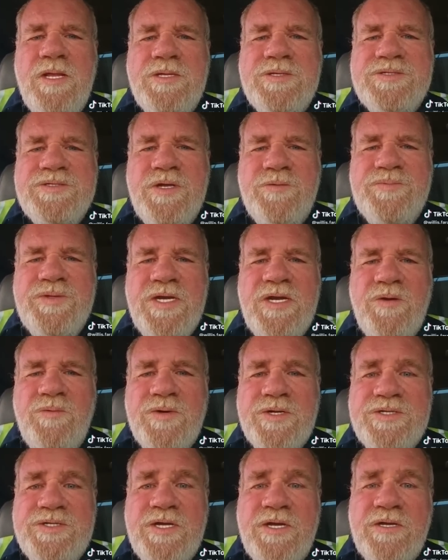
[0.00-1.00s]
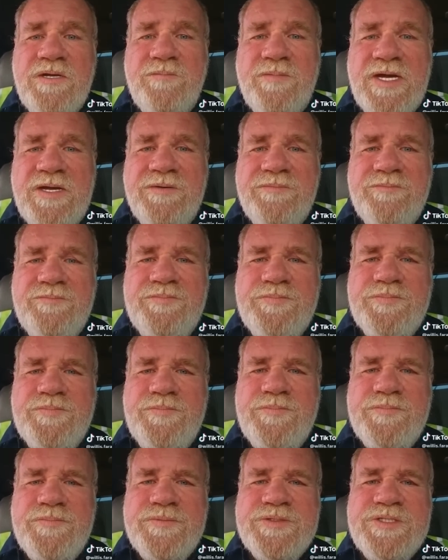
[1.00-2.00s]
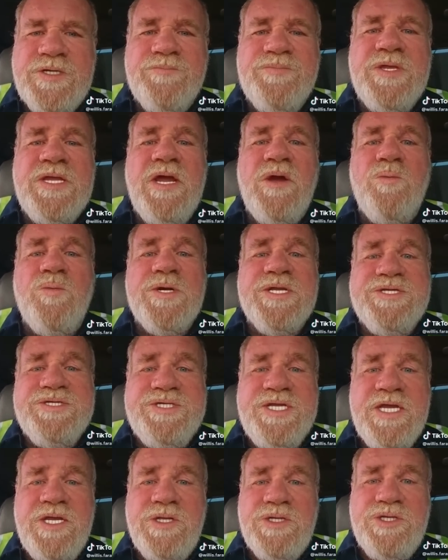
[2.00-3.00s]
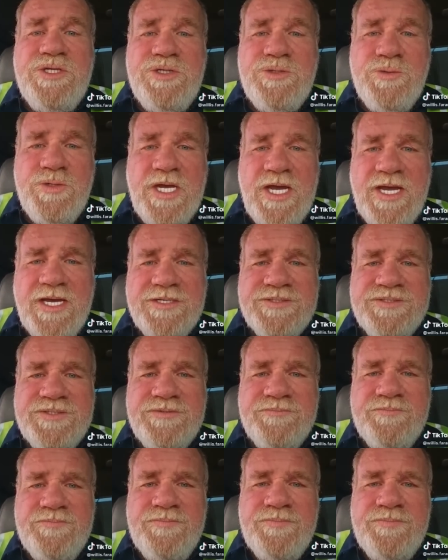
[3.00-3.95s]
Something I want to talk about, something I want to tell you guys.